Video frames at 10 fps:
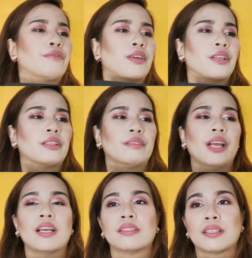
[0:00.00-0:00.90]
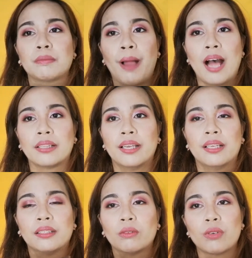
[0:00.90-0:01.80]
for a 300
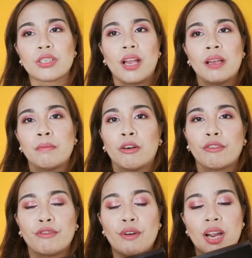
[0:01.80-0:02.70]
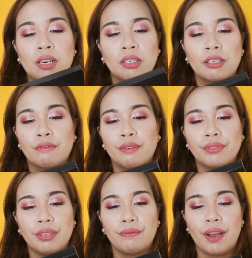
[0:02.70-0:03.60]
palette, which I bought for
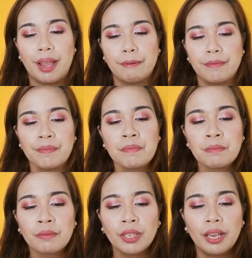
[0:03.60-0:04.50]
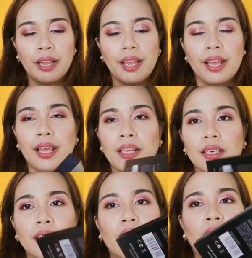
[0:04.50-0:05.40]
155
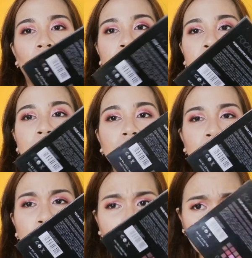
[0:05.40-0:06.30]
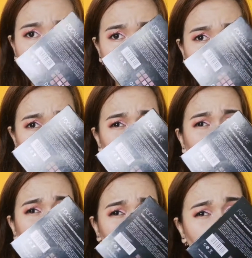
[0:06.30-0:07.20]
And uh, I really like that it's
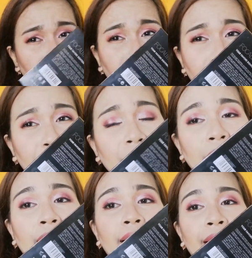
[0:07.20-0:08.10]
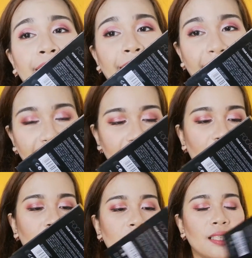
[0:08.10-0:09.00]
cruelty free.
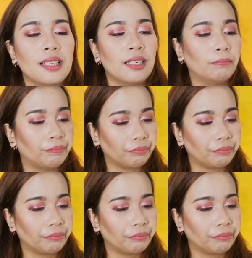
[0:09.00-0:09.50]
And uh,